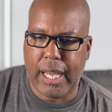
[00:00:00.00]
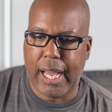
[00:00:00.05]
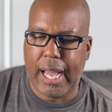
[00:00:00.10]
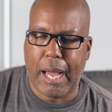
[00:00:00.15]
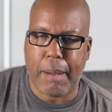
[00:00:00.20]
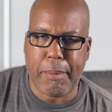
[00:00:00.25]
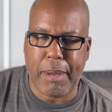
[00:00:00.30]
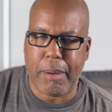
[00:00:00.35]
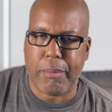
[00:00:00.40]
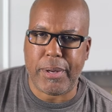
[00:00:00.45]

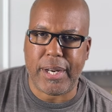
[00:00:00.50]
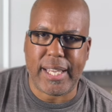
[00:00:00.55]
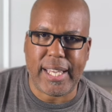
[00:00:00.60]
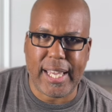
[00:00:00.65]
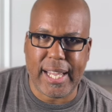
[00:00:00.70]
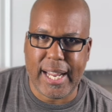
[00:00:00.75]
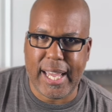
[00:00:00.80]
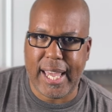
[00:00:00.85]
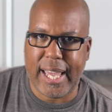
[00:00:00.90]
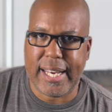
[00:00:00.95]
able to
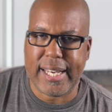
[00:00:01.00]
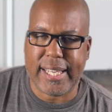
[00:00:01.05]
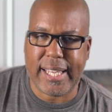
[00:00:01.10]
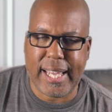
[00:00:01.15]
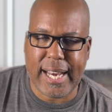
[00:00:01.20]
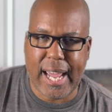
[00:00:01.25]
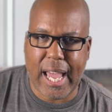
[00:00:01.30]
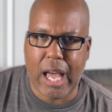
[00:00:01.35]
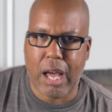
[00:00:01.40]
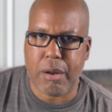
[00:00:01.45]
get in,
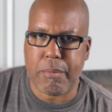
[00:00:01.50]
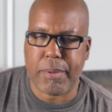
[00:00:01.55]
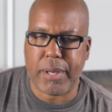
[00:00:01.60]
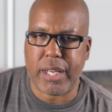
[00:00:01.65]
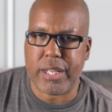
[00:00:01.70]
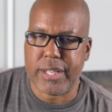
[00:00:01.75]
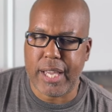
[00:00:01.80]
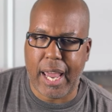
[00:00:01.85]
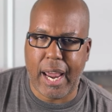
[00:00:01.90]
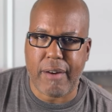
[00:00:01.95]
get out,
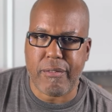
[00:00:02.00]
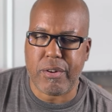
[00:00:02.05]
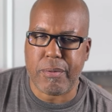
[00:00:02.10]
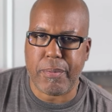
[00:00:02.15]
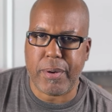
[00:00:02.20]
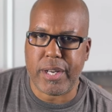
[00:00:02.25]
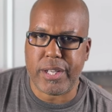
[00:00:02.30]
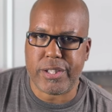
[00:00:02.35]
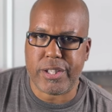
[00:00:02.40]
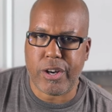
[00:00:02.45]
because
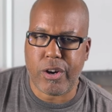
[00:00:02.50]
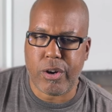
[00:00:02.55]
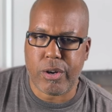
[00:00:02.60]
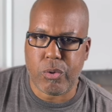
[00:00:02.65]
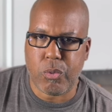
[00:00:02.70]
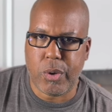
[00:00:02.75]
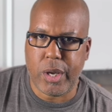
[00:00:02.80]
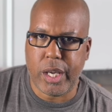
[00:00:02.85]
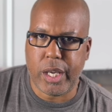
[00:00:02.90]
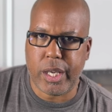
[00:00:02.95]
everybody's there on
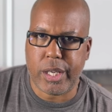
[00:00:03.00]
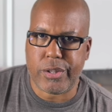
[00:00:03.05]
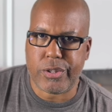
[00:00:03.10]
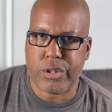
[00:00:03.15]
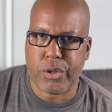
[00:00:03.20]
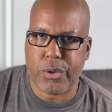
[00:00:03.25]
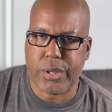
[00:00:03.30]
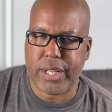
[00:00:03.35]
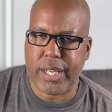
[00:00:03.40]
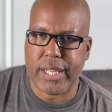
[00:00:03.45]
the weekend.
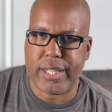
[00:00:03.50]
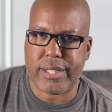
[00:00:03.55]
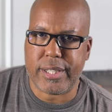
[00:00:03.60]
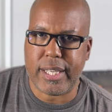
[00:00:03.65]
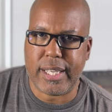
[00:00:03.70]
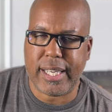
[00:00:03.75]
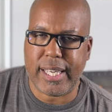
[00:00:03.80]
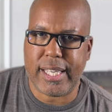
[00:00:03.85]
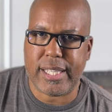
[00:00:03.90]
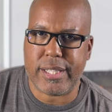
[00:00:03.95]
So it
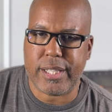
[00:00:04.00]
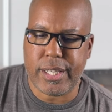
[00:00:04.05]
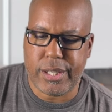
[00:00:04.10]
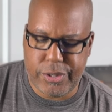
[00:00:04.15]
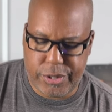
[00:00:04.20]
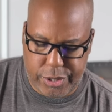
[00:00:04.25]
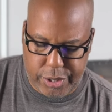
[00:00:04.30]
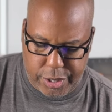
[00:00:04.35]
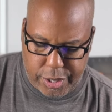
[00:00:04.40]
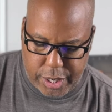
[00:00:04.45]
gets
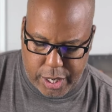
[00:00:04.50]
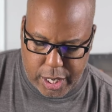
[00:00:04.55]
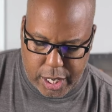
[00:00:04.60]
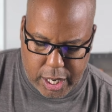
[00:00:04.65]
easier.